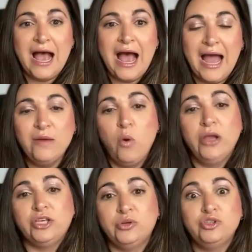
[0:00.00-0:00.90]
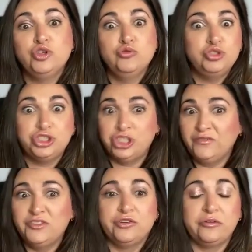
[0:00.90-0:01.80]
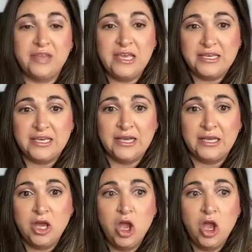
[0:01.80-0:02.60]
I want you to shift your thinking.